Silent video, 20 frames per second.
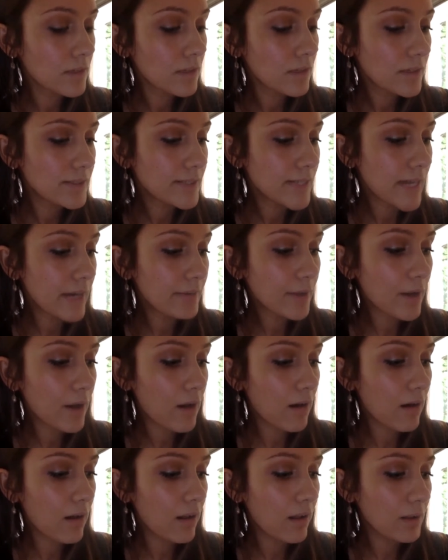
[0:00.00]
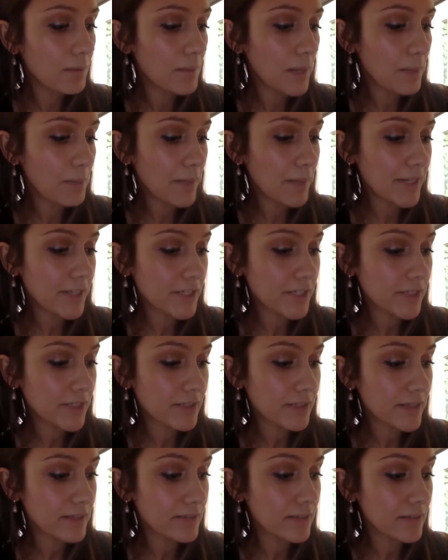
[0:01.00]
Down the hall, my patient
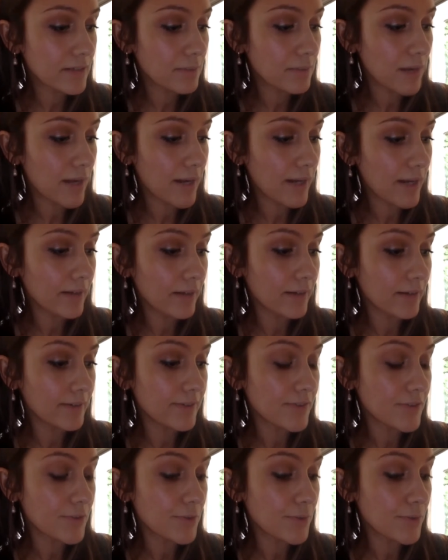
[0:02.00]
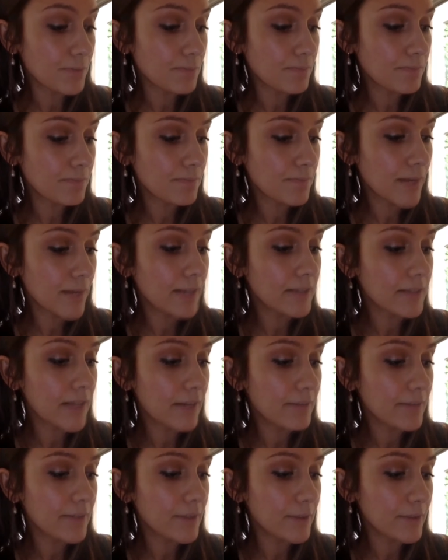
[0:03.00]
says goodbye on Zoom. "I
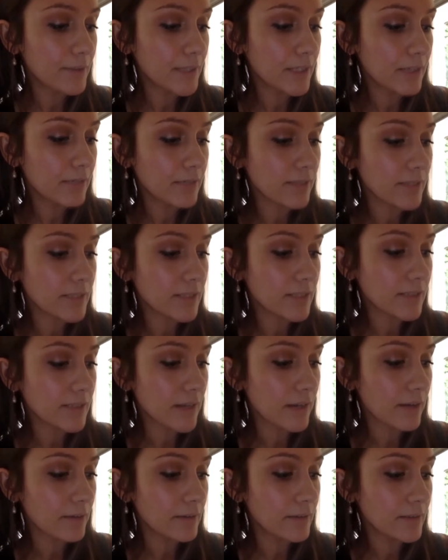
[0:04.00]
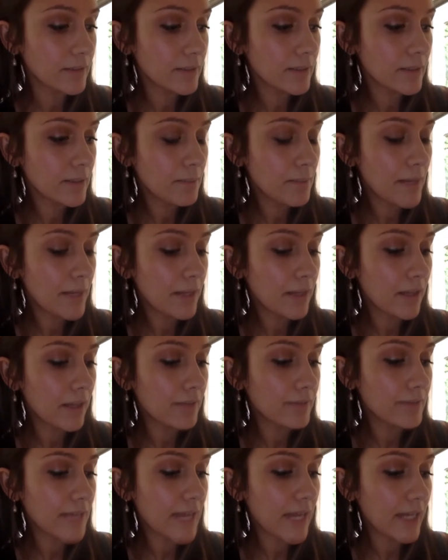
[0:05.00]
love you," he reaches out. My
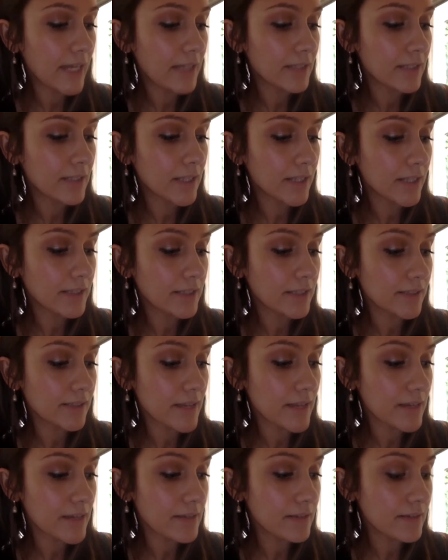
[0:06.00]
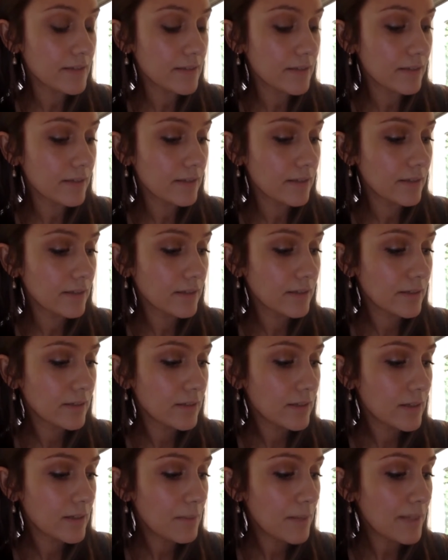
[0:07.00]
gloved hand clutches his.
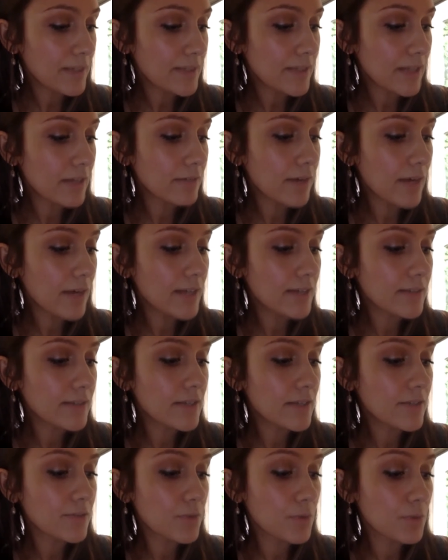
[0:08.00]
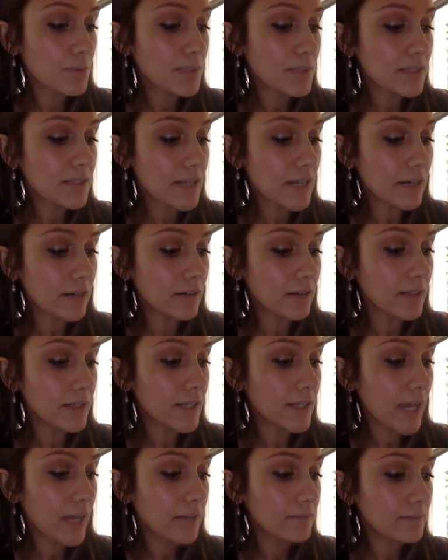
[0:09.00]
By sunrise, his room is sterile
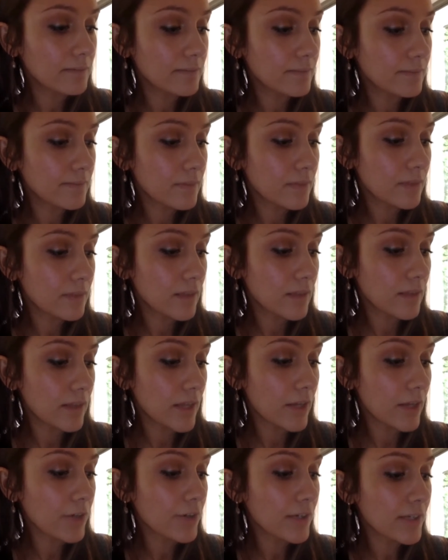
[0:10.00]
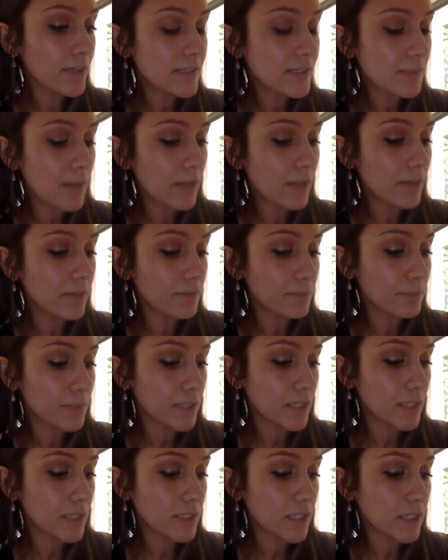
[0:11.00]
again. The lingering smell of
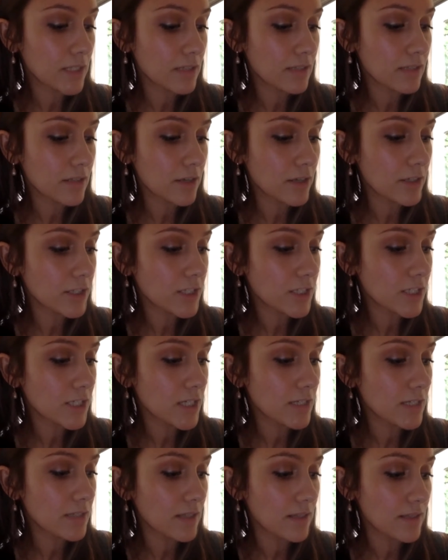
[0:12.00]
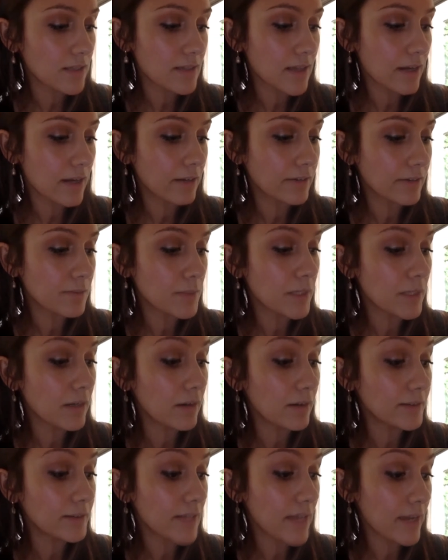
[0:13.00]
bleach and starched sheets unsettles me
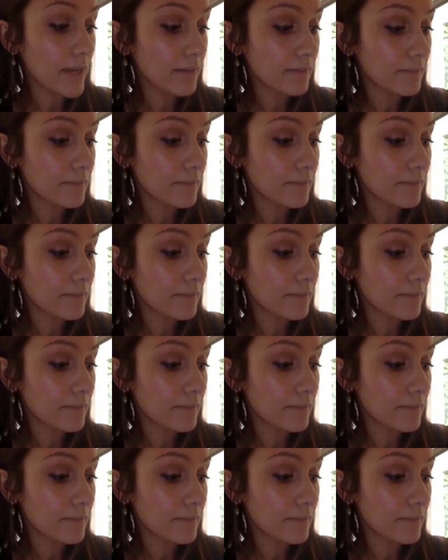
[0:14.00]
all day.